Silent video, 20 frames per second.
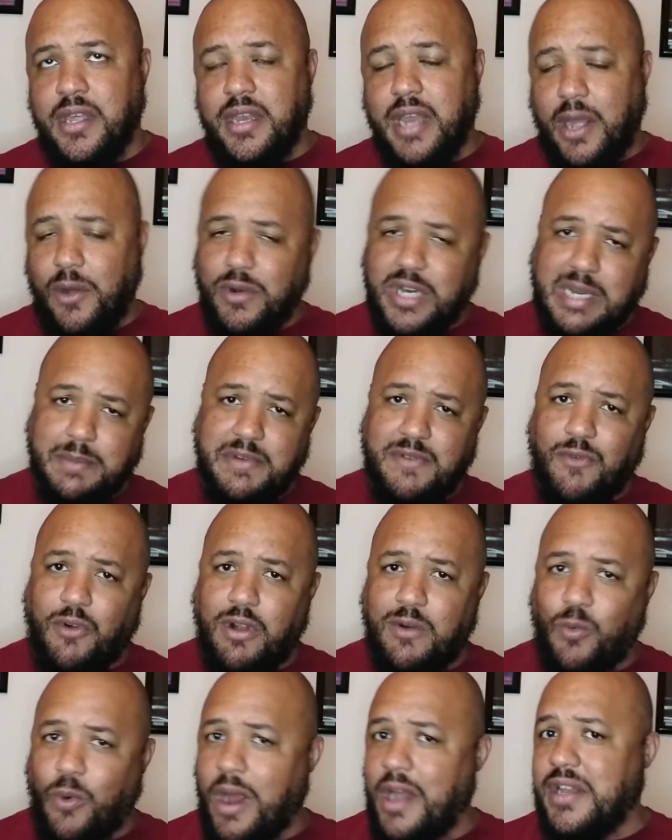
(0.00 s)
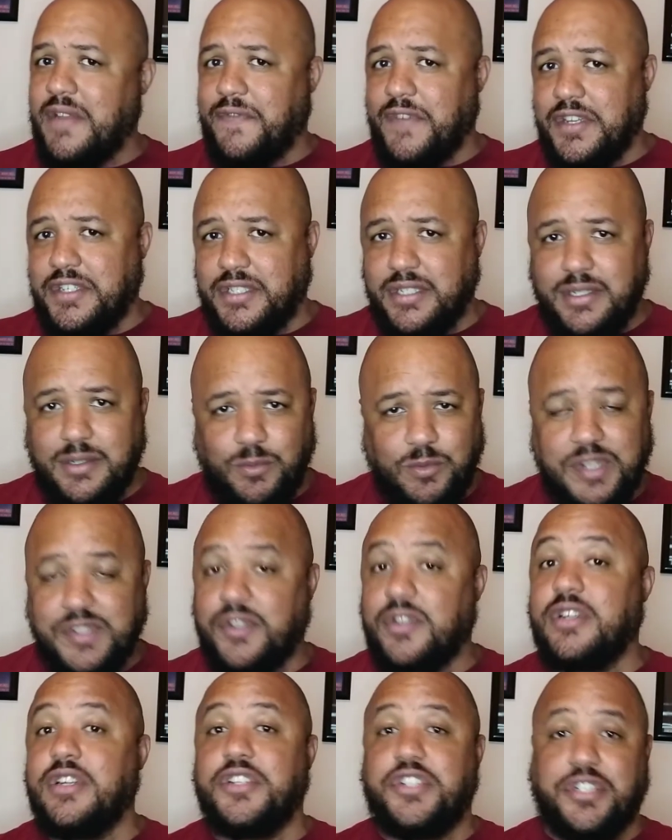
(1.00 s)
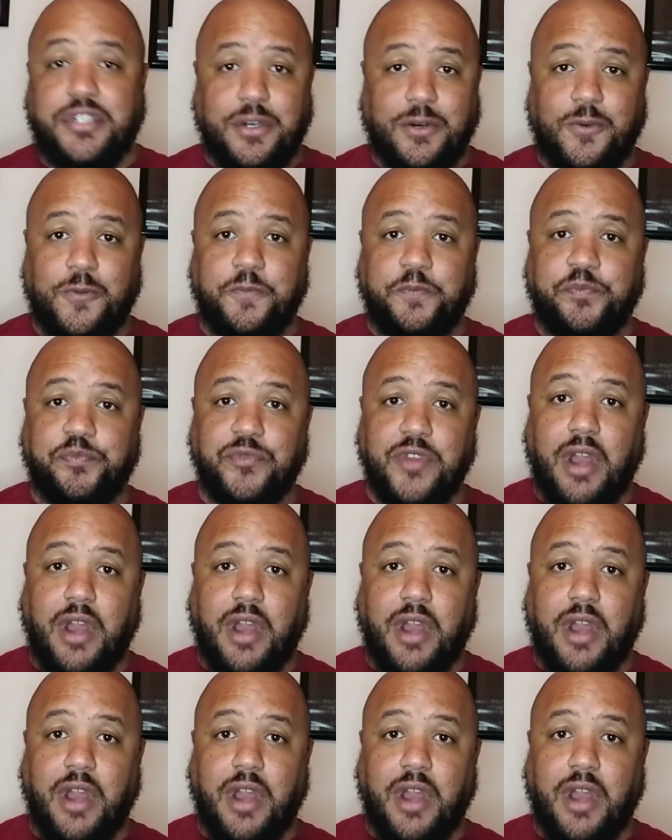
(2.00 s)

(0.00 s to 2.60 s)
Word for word: Now, don't get me wrong, WandaVision was a good show.